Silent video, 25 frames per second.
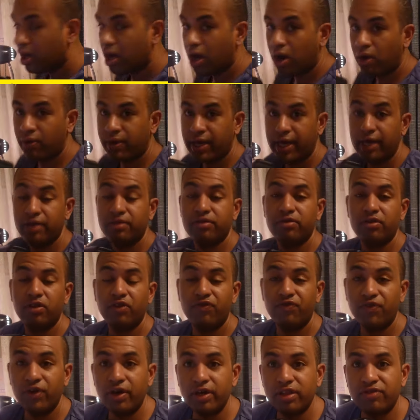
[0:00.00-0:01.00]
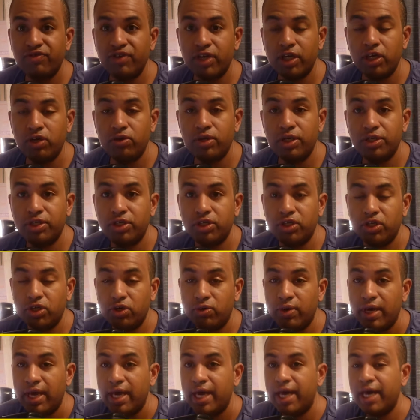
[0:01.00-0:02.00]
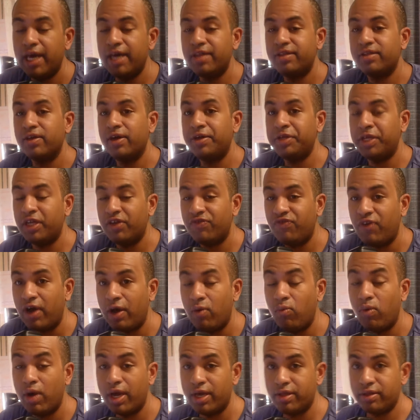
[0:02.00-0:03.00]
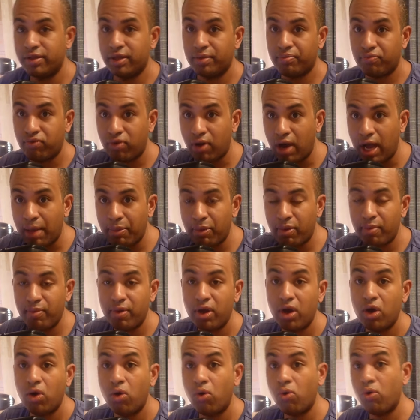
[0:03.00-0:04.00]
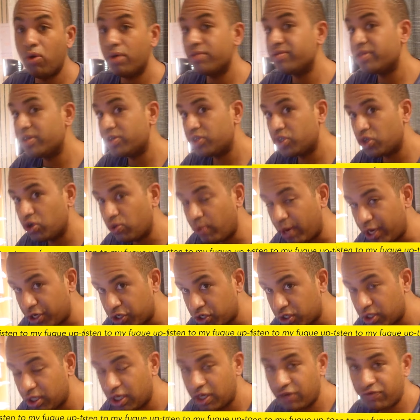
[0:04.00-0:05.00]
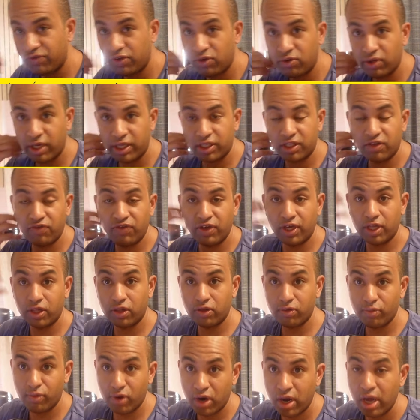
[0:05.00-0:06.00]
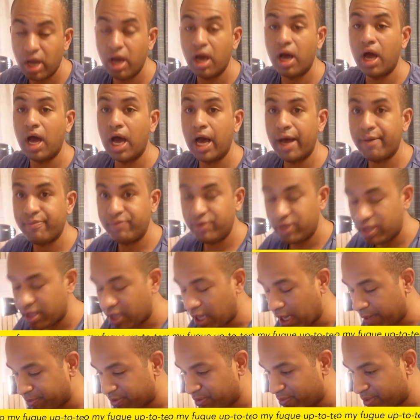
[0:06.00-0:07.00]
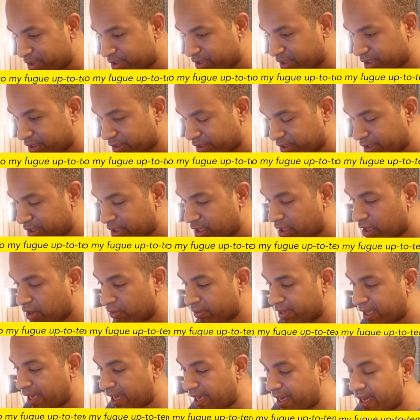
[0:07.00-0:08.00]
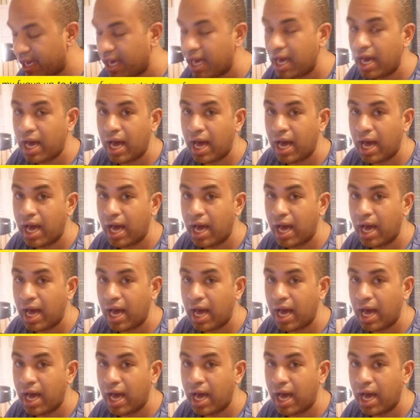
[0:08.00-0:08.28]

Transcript: Okay, so the first thing you need to do is to identify what is the problem or situation if you like to think a little more optimistically, okay?